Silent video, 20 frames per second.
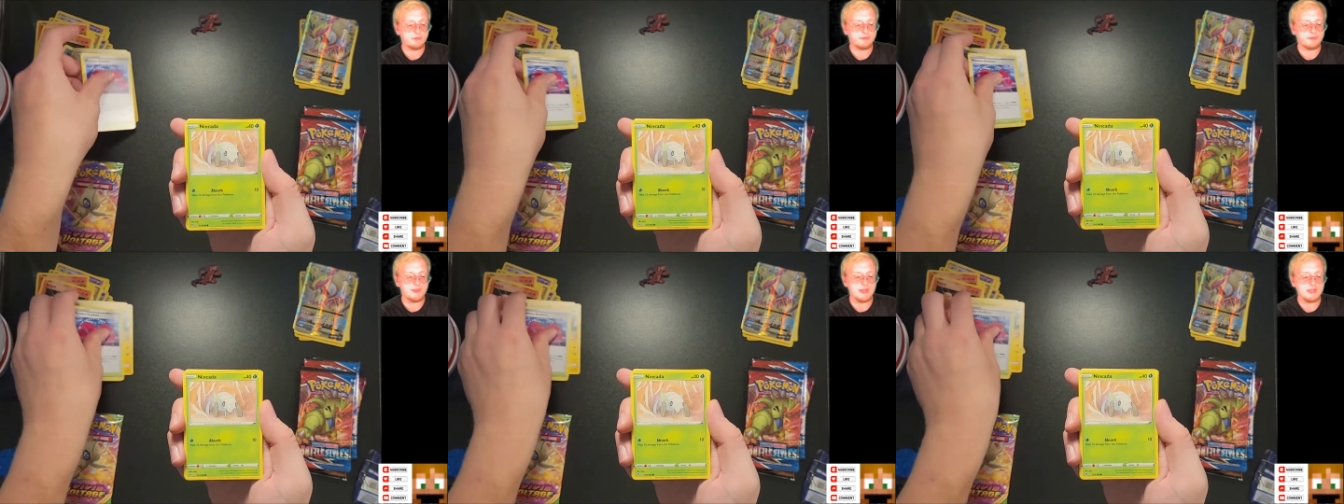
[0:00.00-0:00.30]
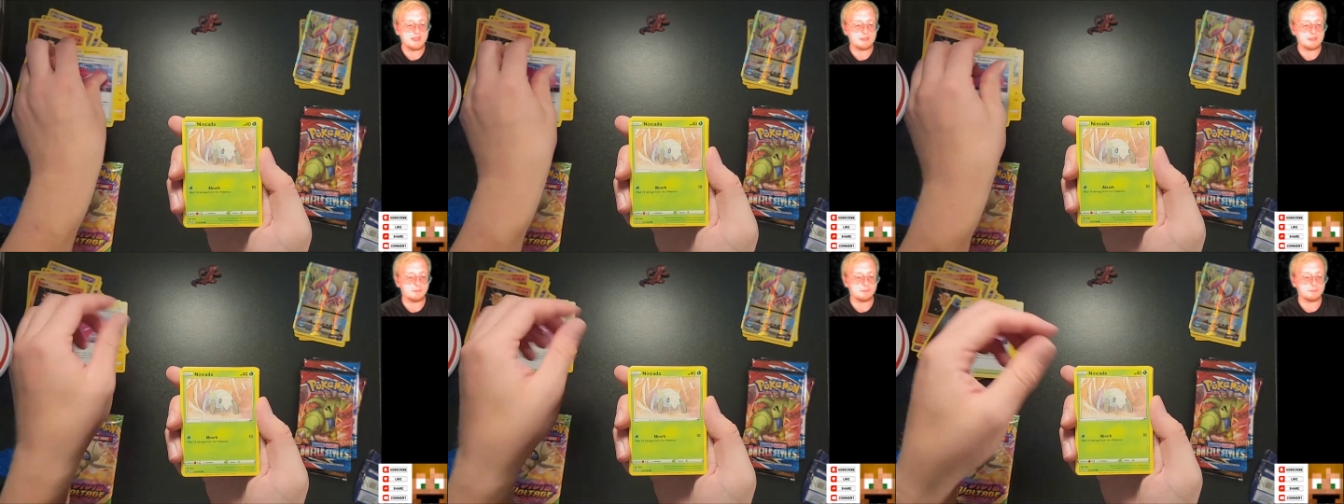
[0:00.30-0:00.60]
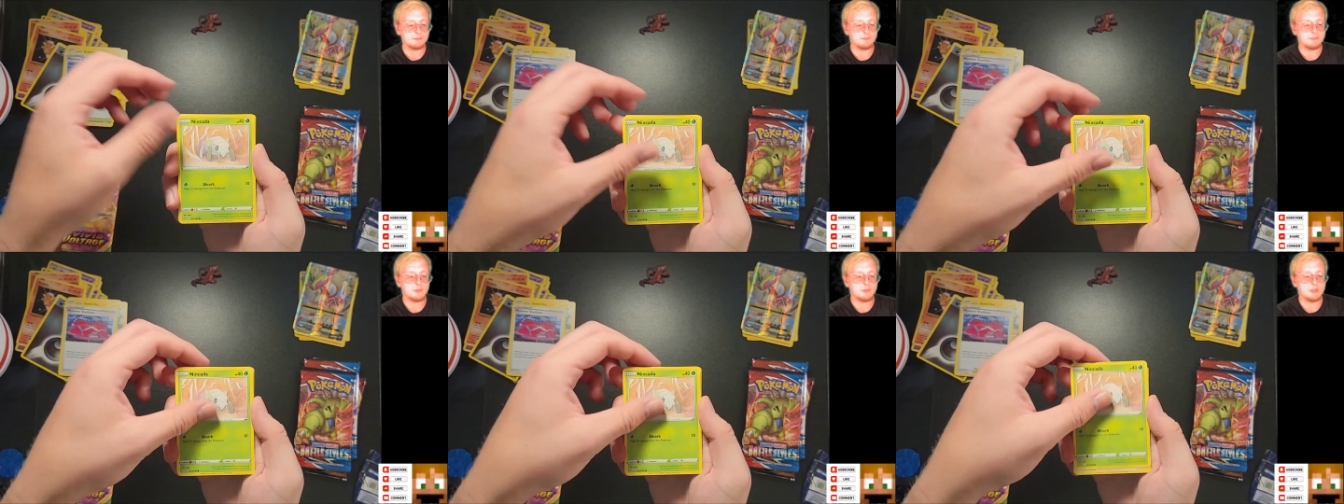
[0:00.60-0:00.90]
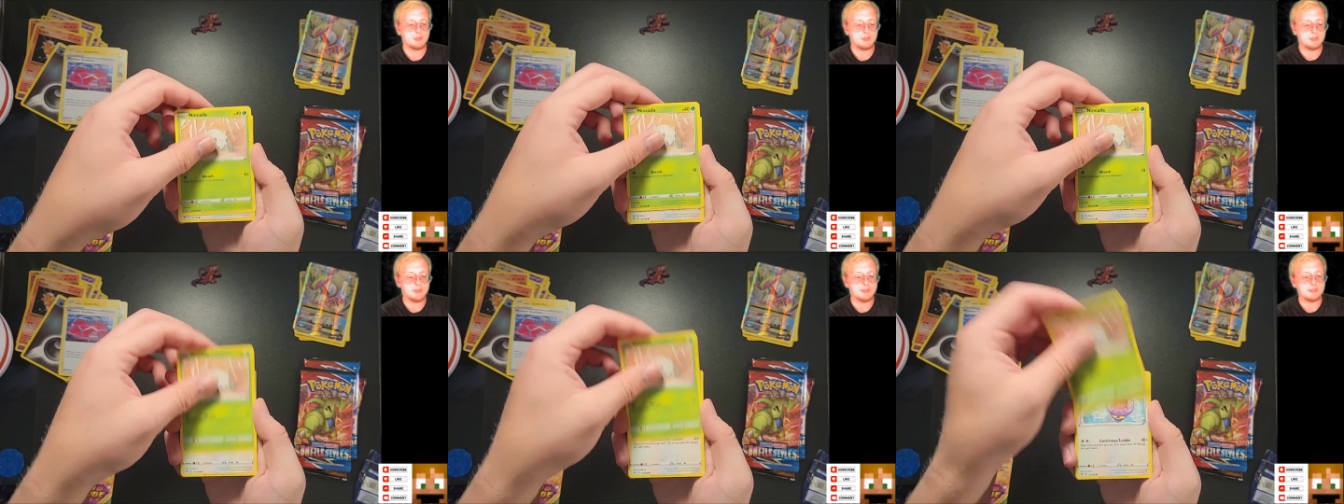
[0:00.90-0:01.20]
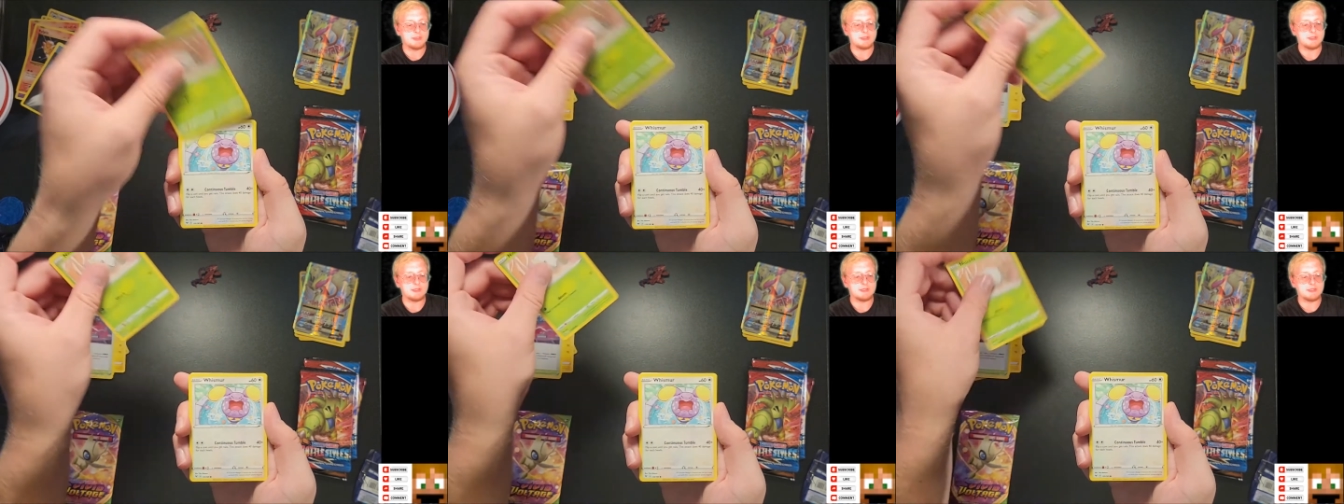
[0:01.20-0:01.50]
Stadium,
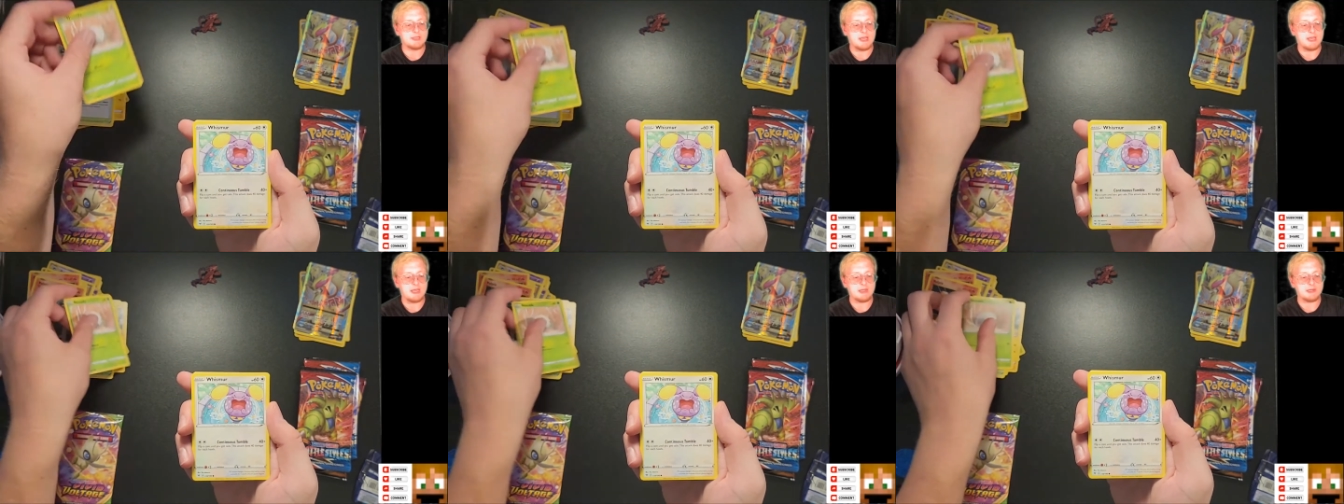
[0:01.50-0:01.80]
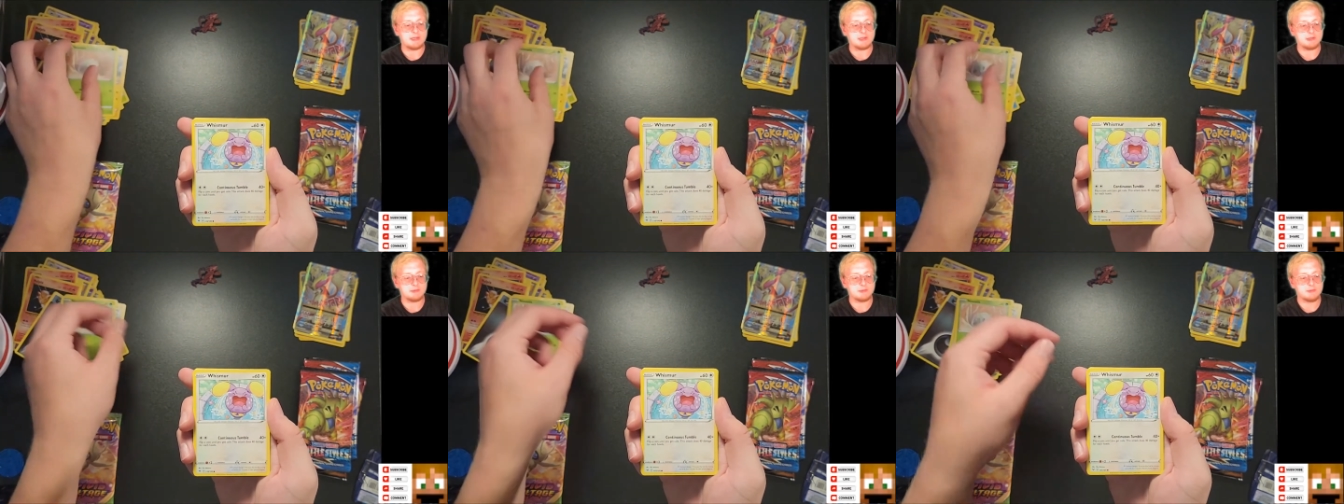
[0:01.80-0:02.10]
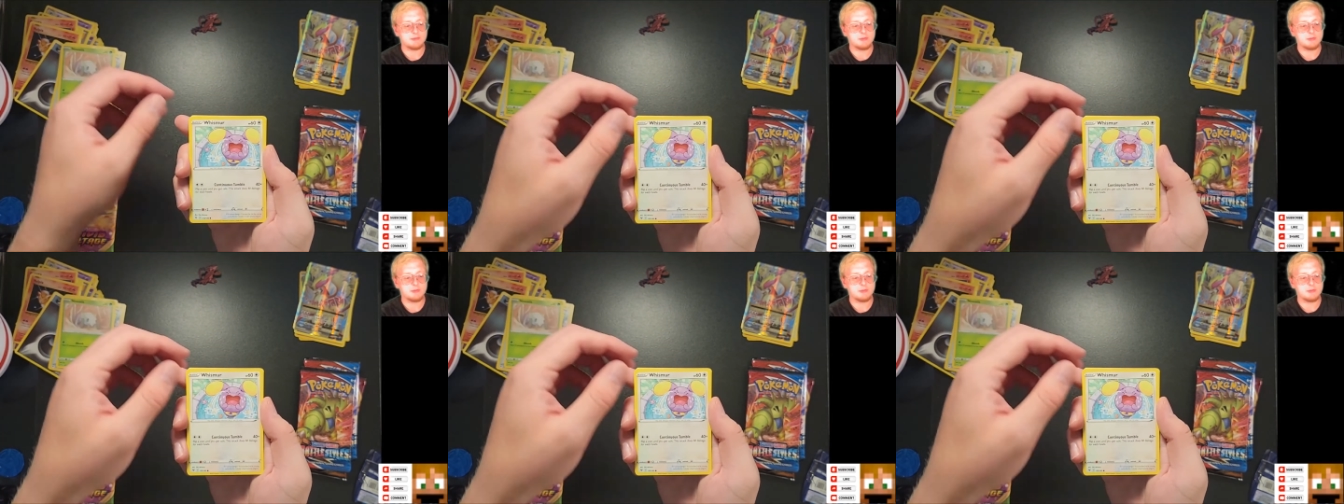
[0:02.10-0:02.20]
Nincada,